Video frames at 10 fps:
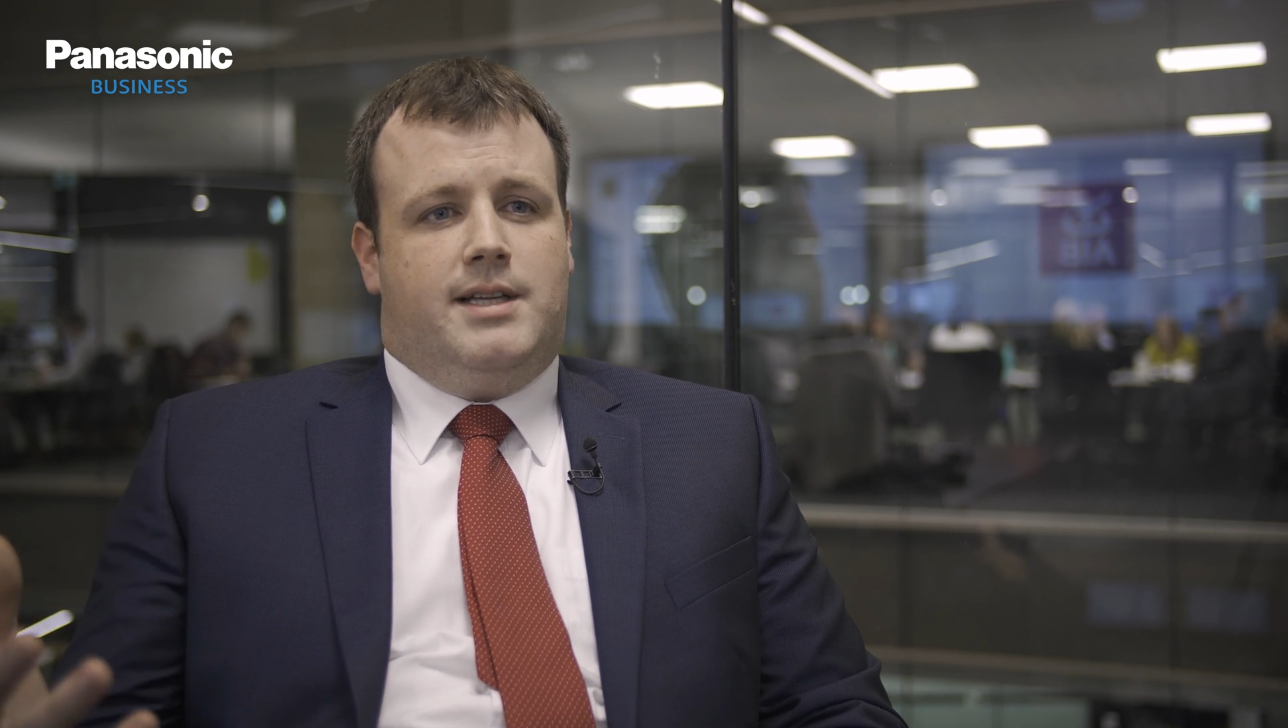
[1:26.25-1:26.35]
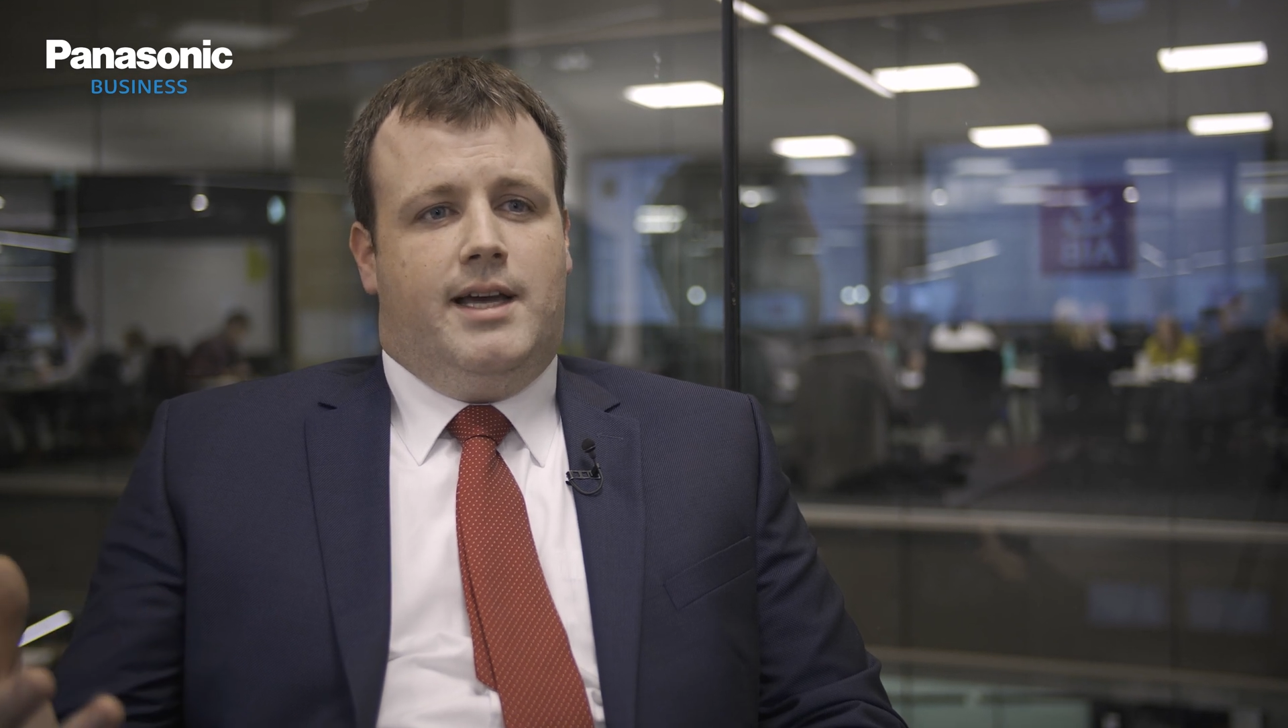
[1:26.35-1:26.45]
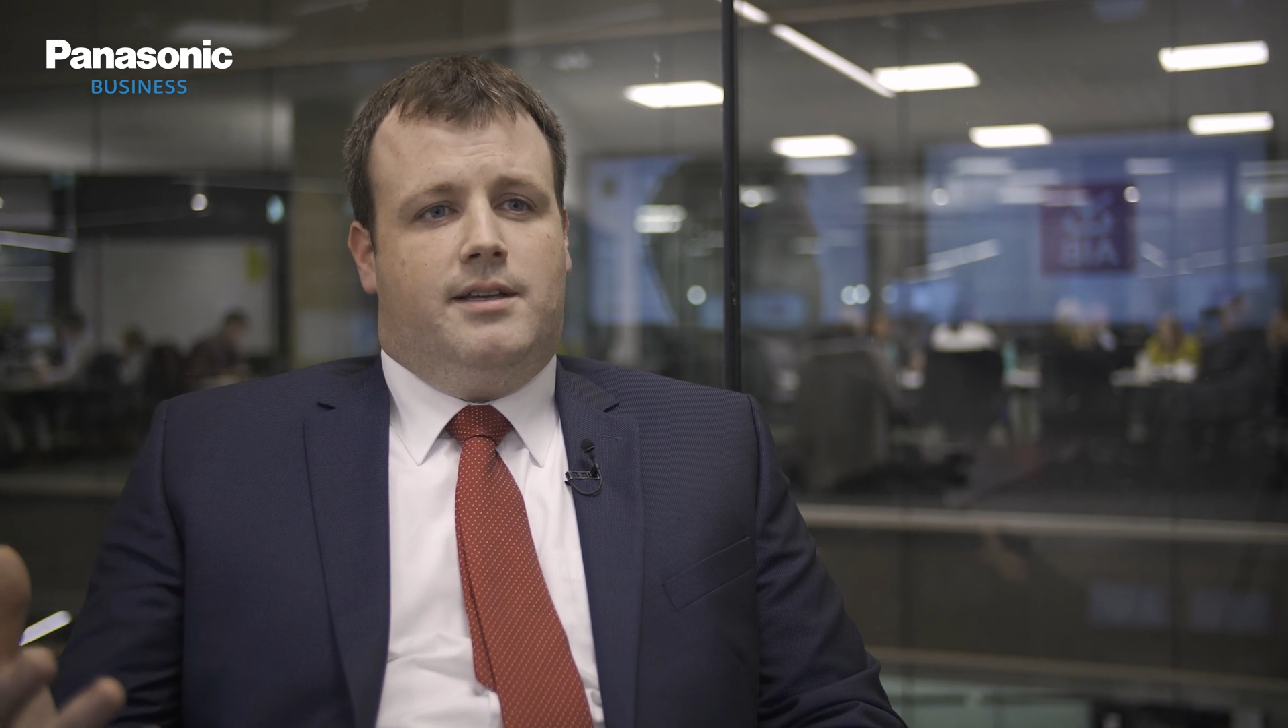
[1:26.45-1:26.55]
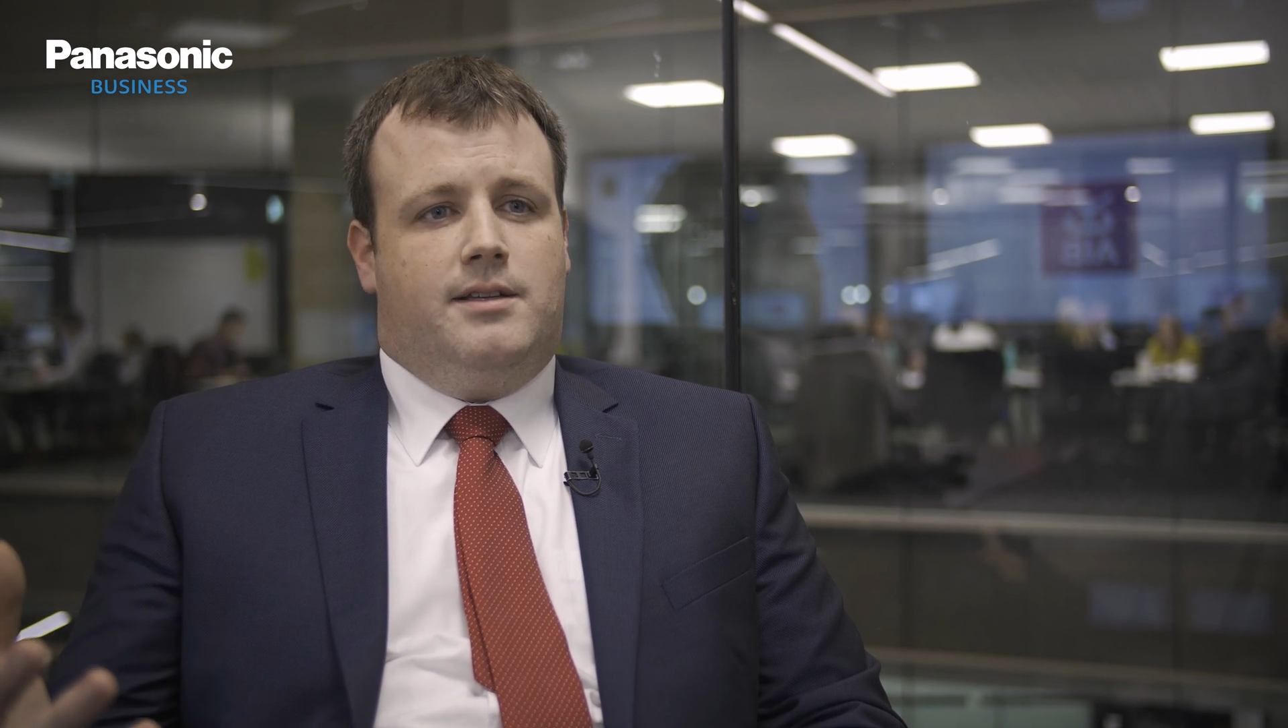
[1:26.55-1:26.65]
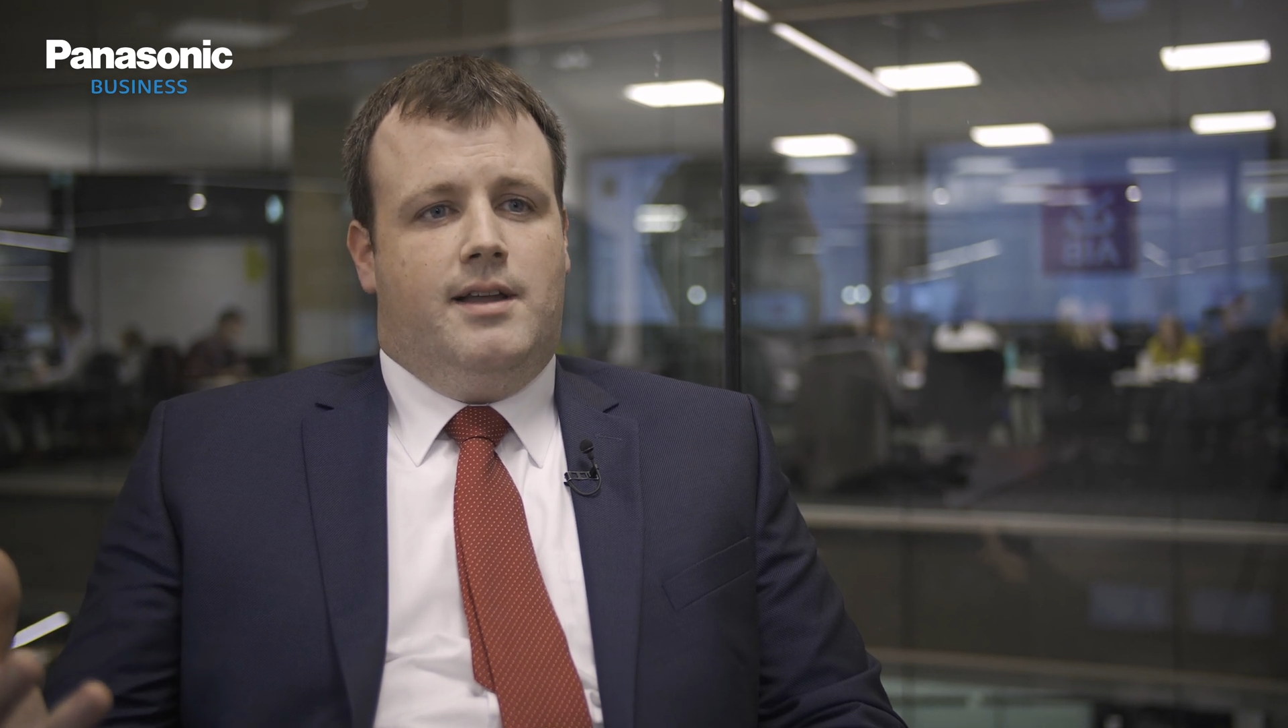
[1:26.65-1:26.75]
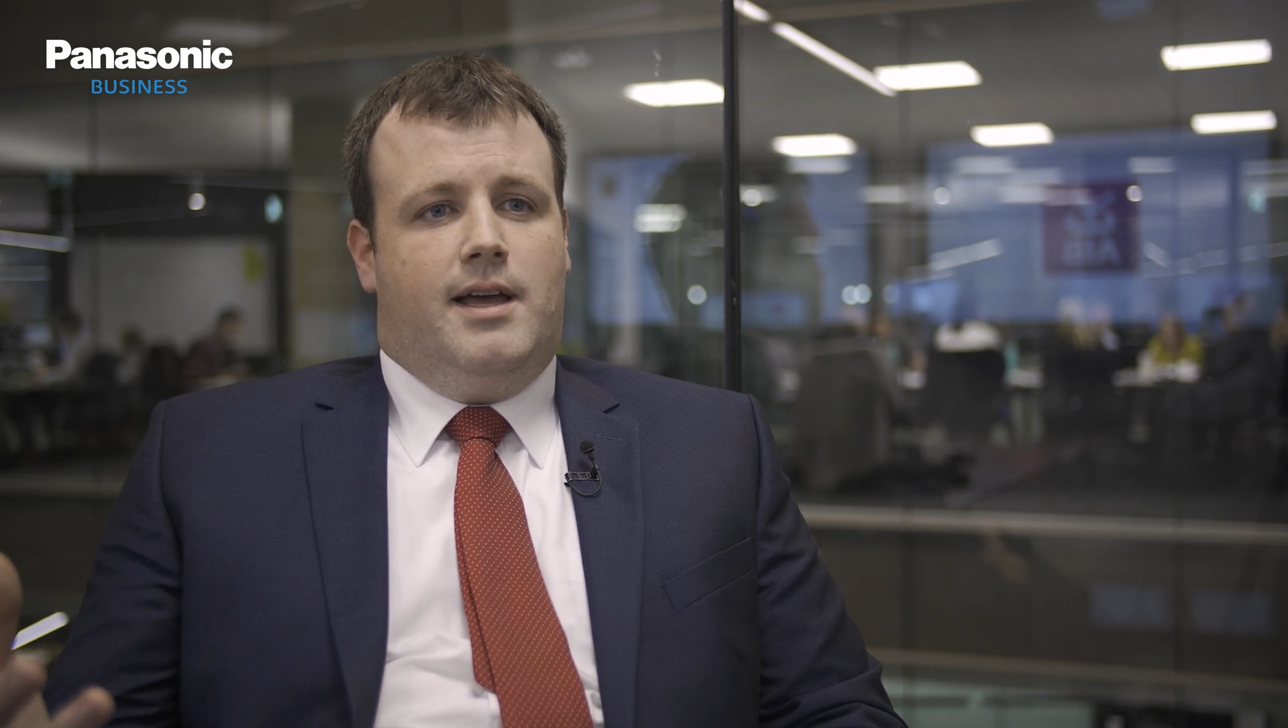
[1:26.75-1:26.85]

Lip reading: that